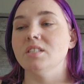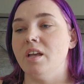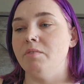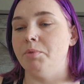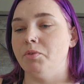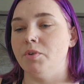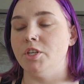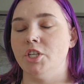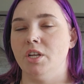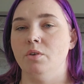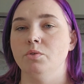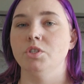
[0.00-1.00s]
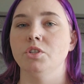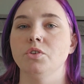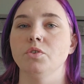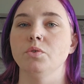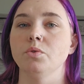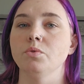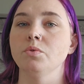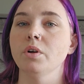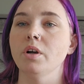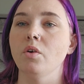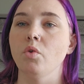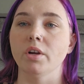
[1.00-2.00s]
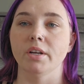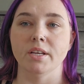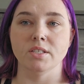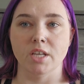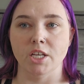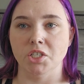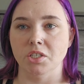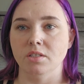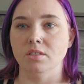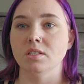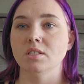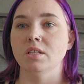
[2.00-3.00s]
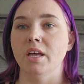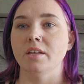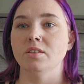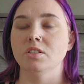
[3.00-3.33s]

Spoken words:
I've been reaching out to organizations that